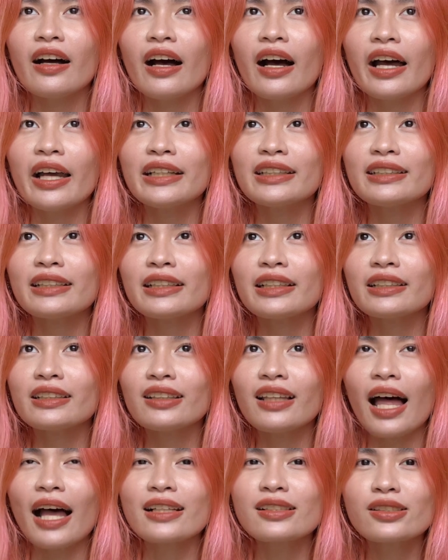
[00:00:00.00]
I
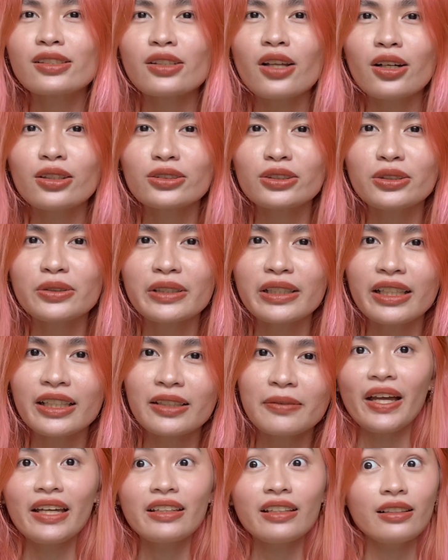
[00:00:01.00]
didn't last long doing
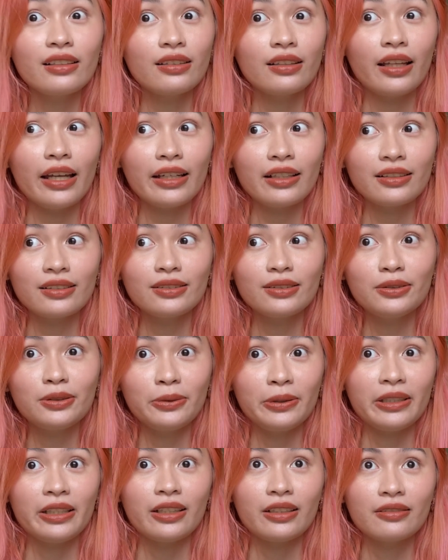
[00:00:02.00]
it. I didn't like
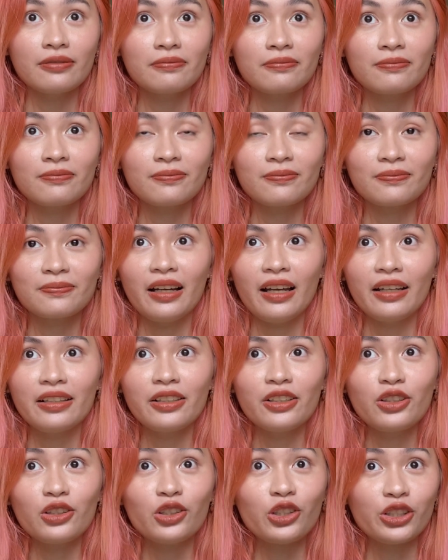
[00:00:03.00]
doing it. I
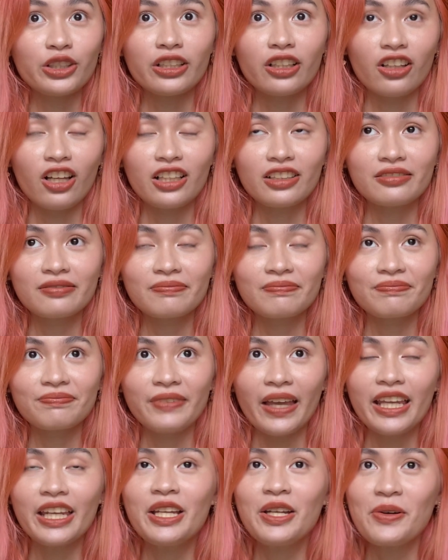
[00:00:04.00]
didn't learn a lot.
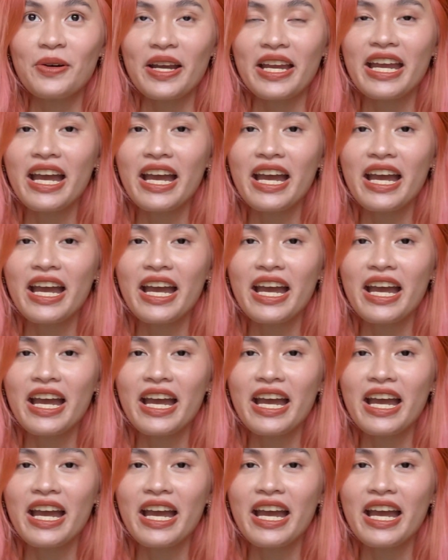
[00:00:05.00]
Anyway,